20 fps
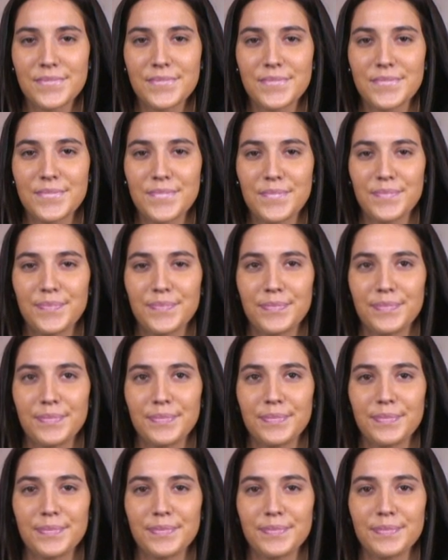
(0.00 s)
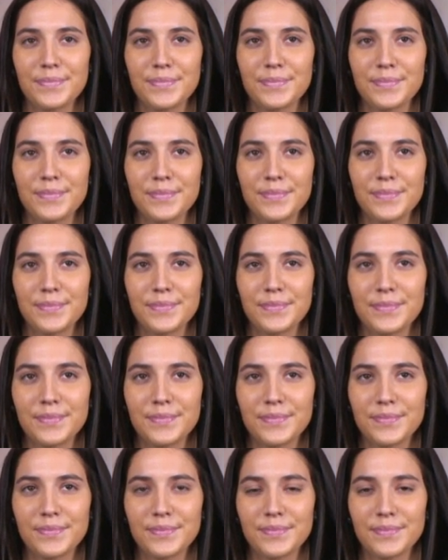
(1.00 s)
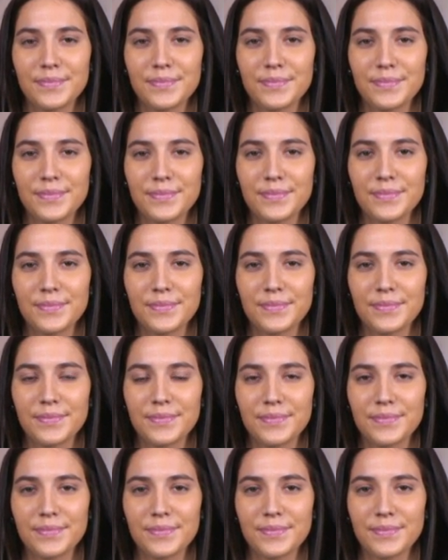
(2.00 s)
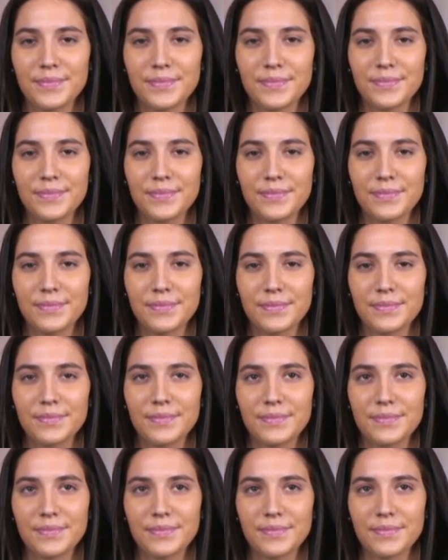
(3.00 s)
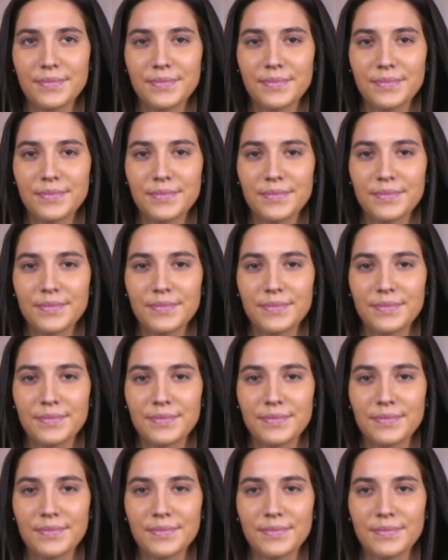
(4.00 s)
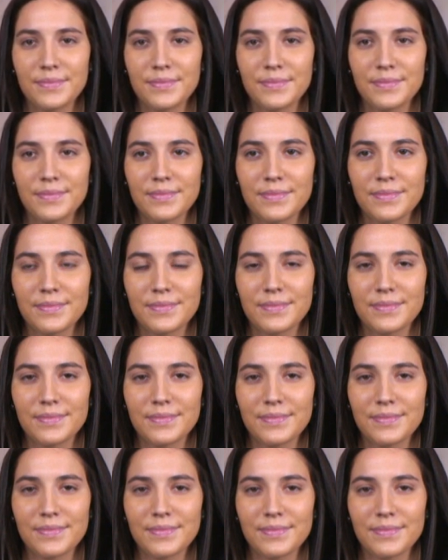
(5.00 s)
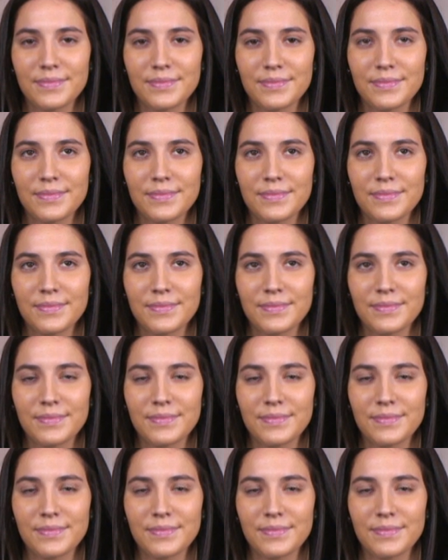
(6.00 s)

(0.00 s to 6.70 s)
The person shown says nothing.